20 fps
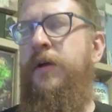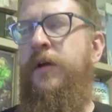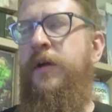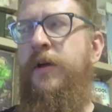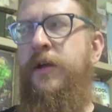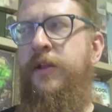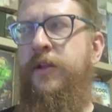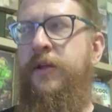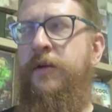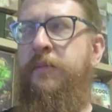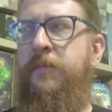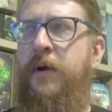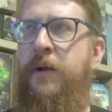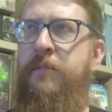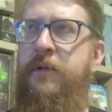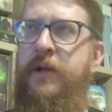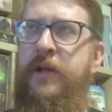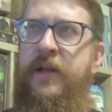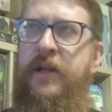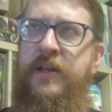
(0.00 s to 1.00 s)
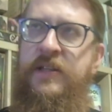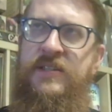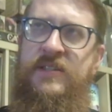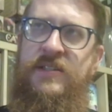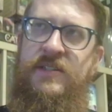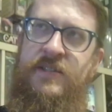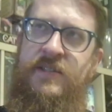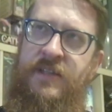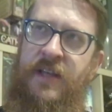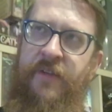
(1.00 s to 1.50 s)
They're probably a
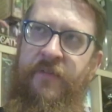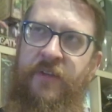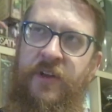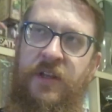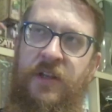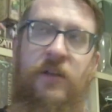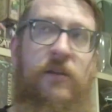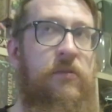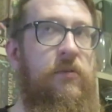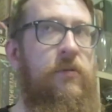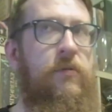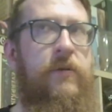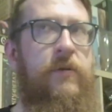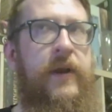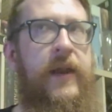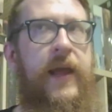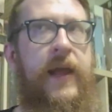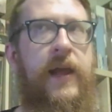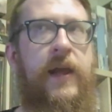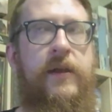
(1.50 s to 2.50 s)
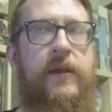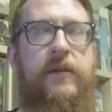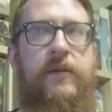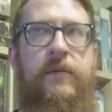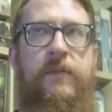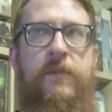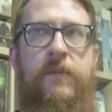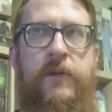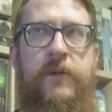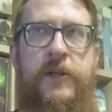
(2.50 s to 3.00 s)
7 or an 8,
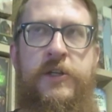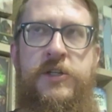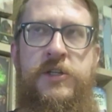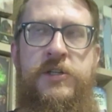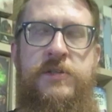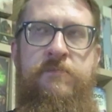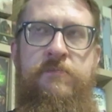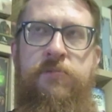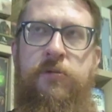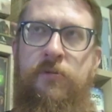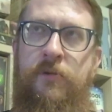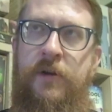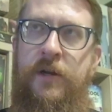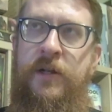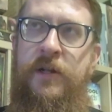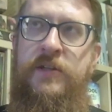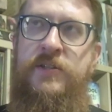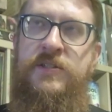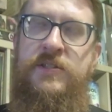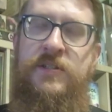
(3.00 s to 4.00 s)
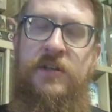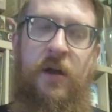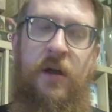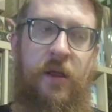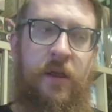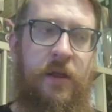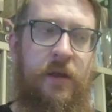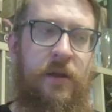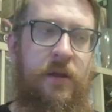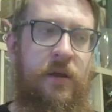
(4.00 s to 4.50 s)
which is pretty
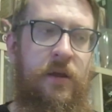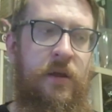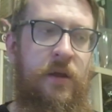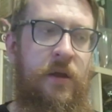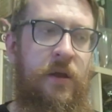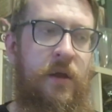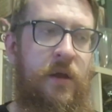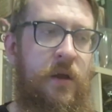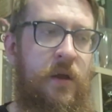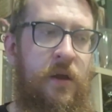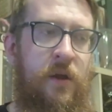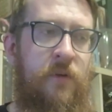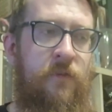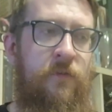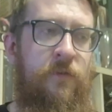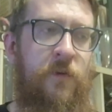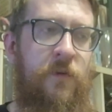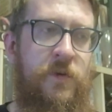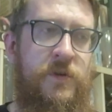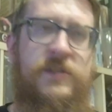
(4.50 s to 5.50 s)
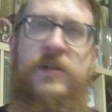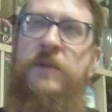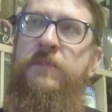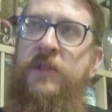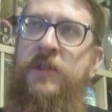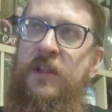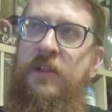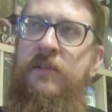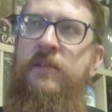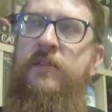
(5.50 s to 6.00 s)
solid for
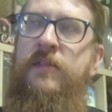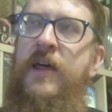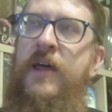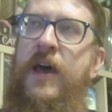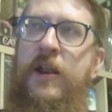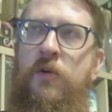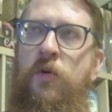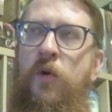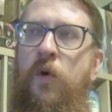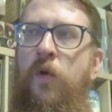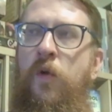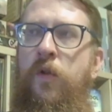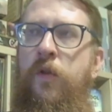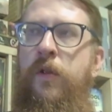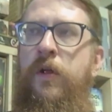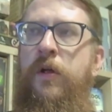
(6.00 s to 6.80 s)
something that old.